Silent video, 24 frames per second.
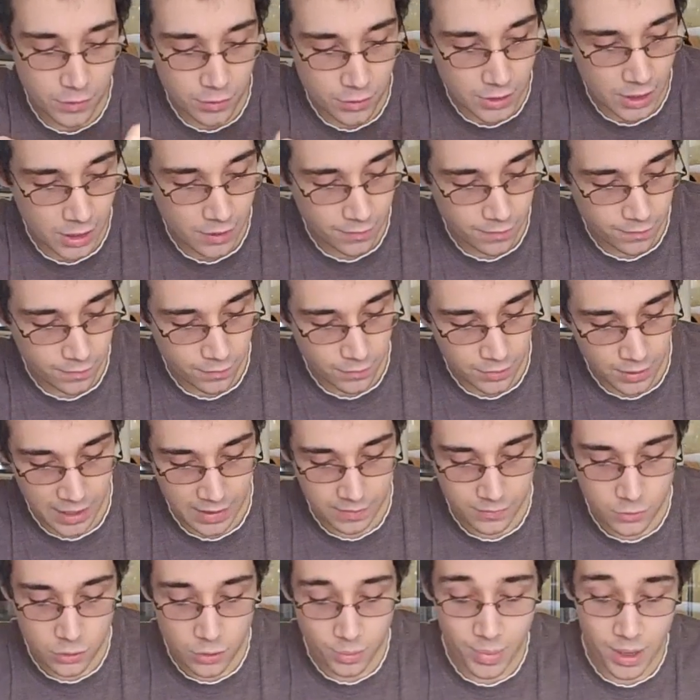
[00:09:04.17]
yourself, look
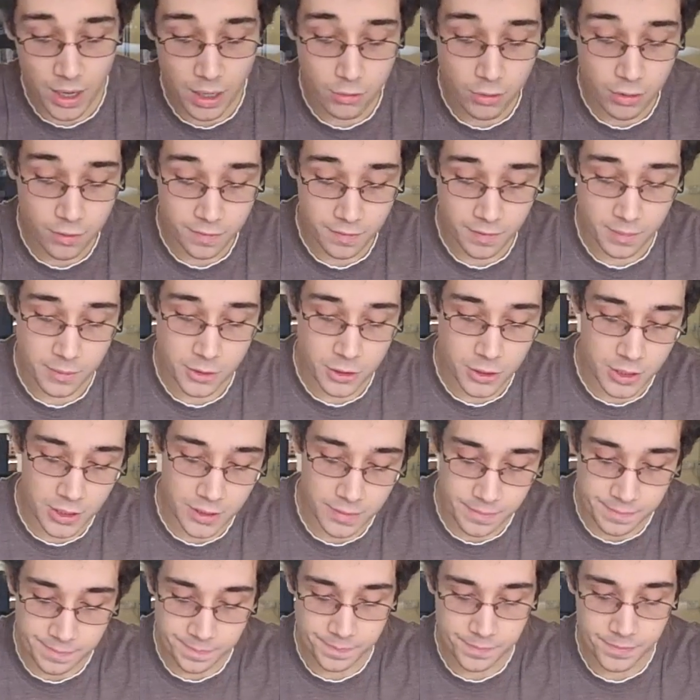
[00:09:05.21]
after your pyrography machine,
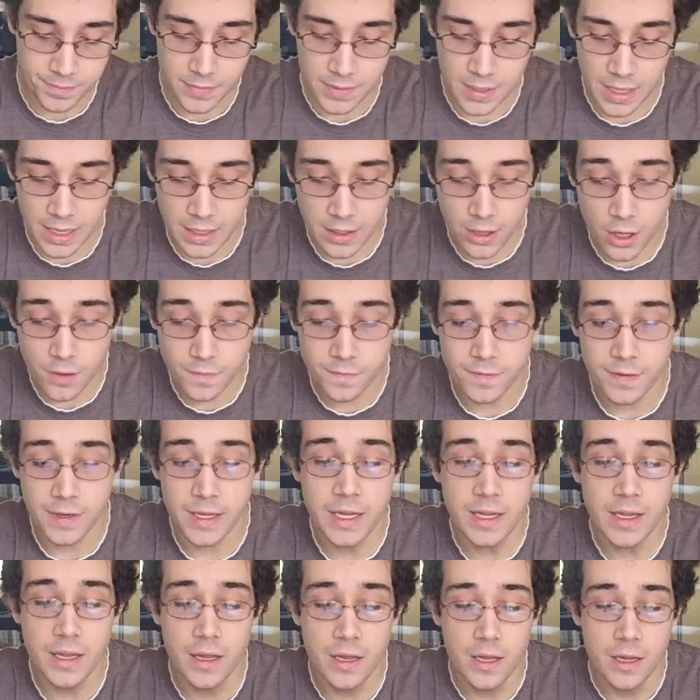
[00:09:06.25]
and
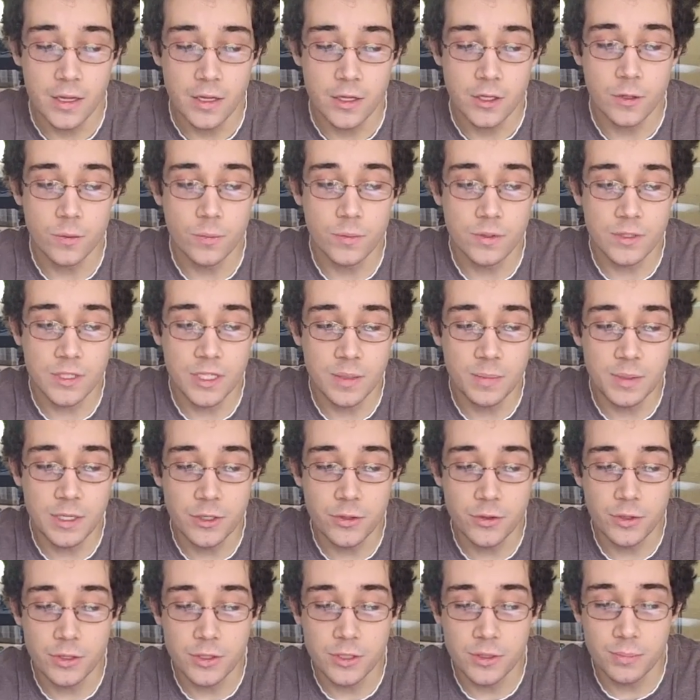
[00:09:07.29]
hopefully you will see me
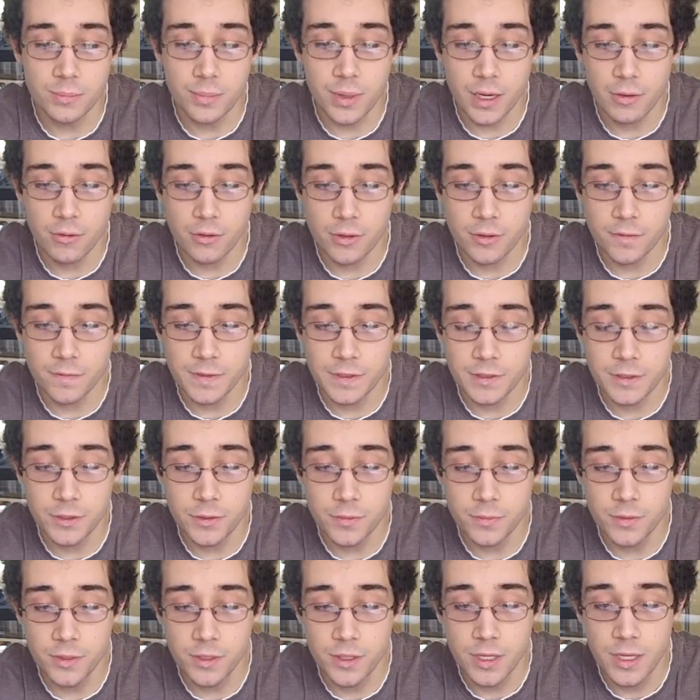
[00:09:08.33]
doing some pyrography
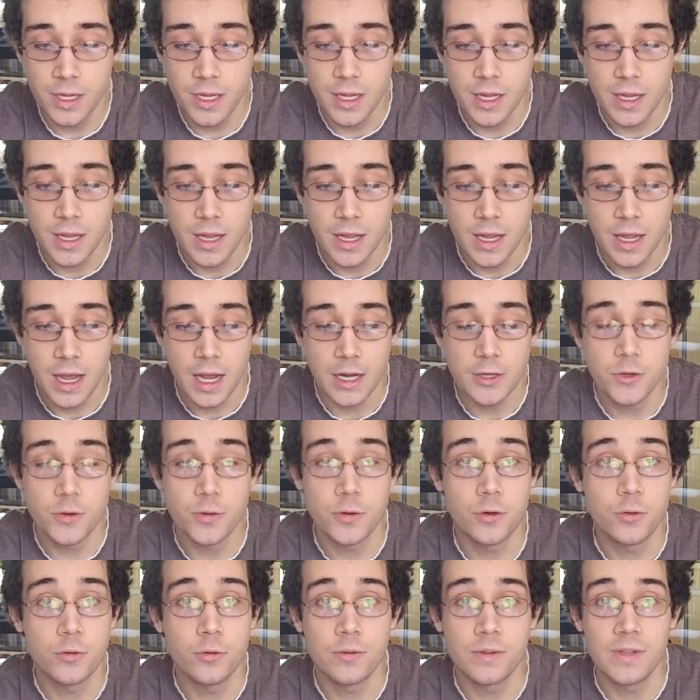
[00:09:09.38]
soon, and you
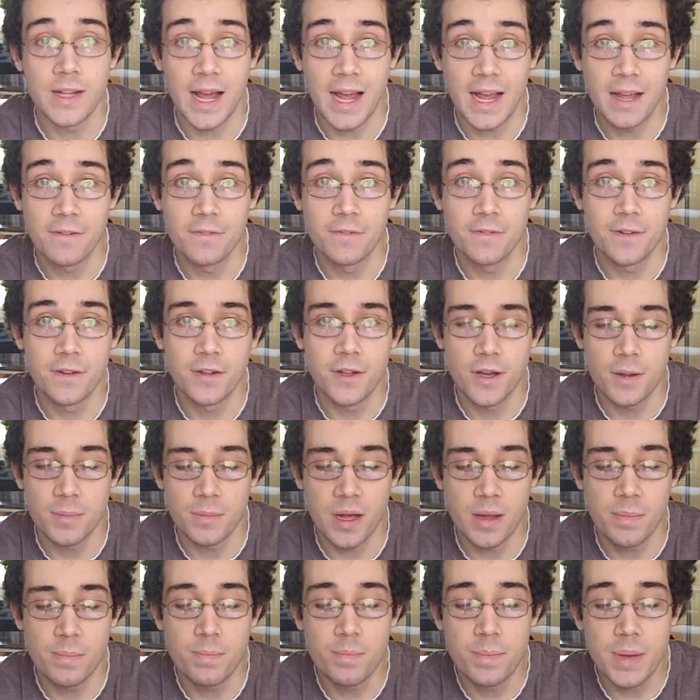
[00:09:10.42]
can all laugh at
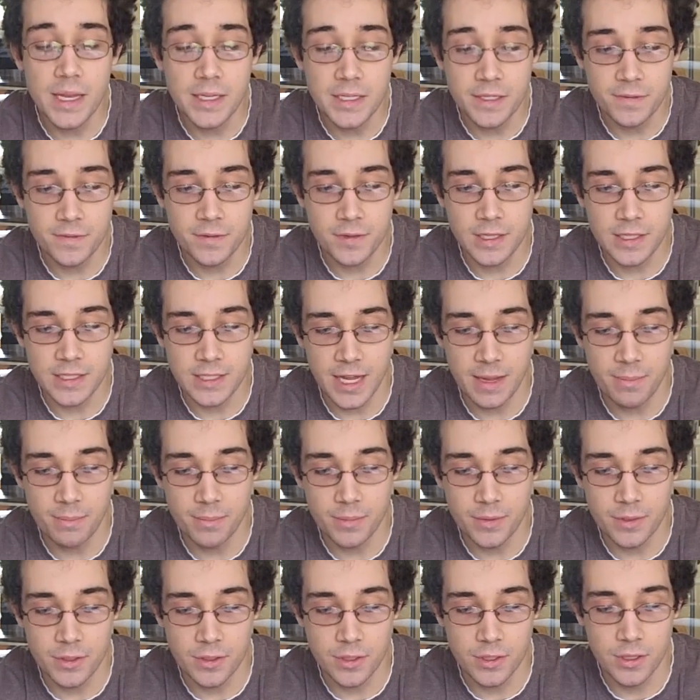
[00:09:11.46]
my pitiful
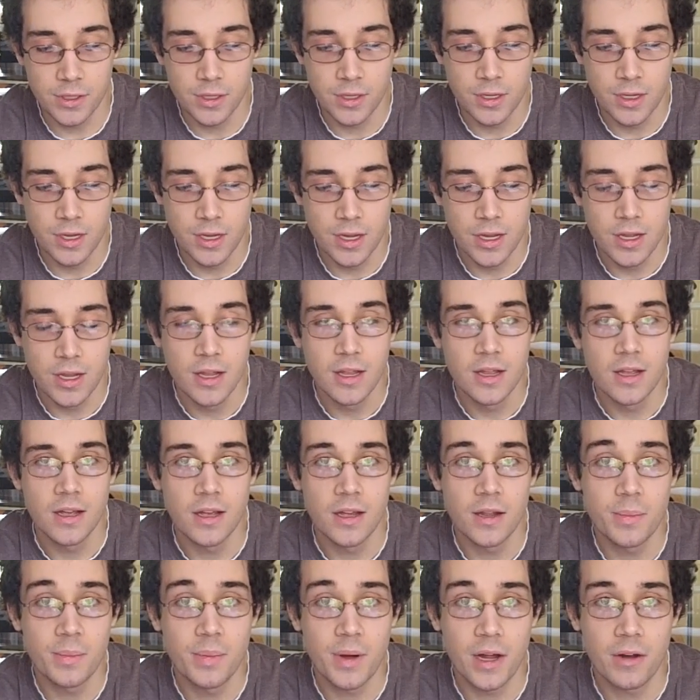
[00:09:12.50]
attempts
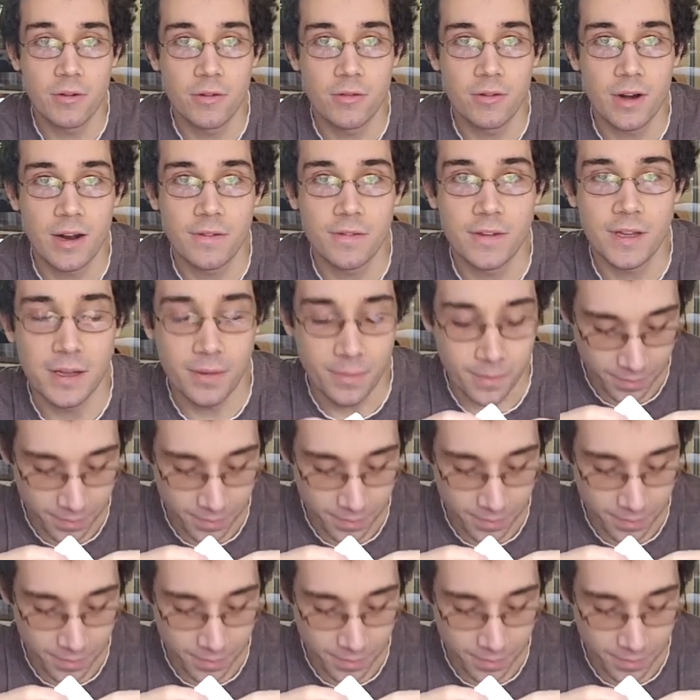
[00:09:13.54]
at pyrography.